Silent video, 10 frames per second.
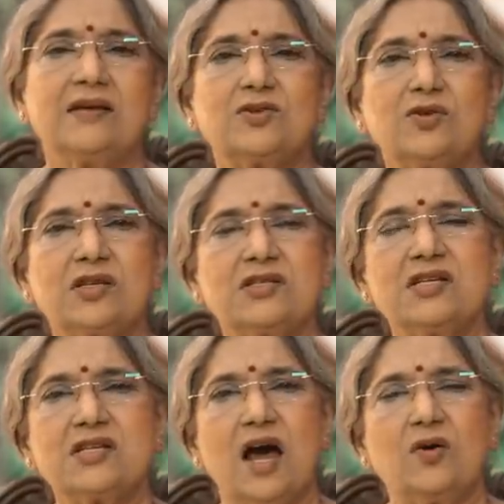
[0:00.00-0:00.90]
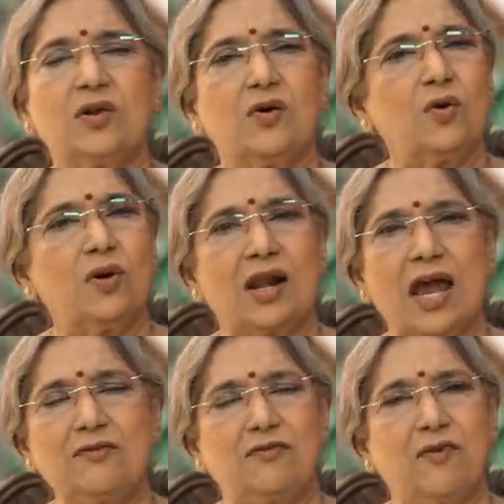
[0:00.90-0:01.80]
So this is how the whole
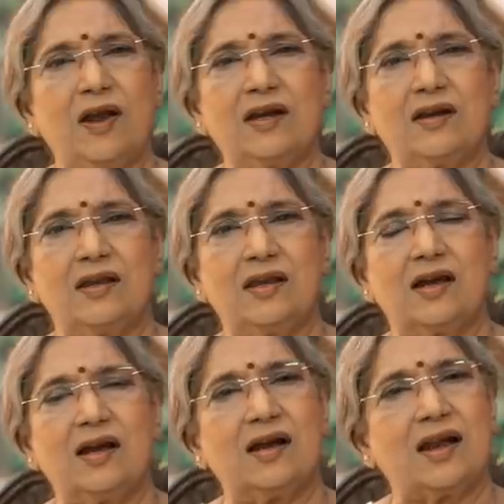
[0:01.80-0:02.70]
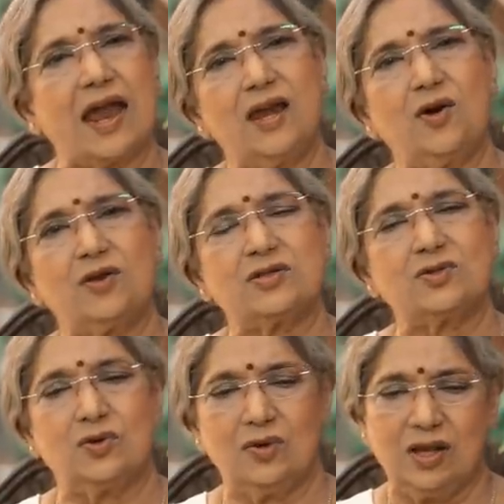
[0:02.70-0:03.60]
life went. Eagle died
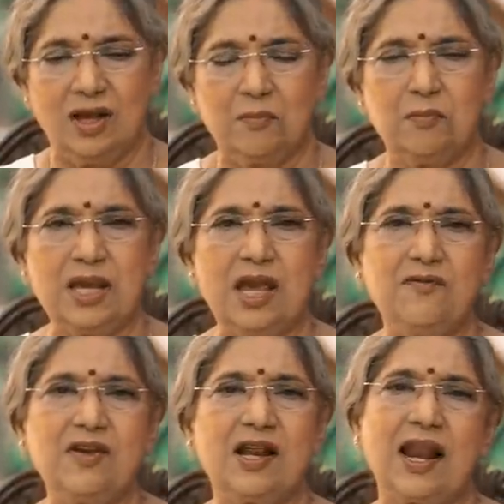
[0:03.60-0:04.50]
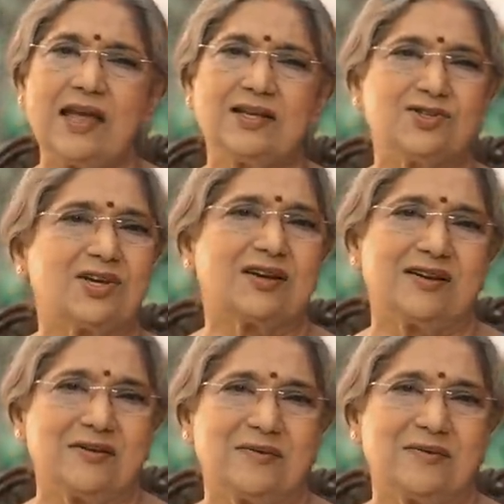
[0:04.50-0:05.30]
also, behaving like chicken.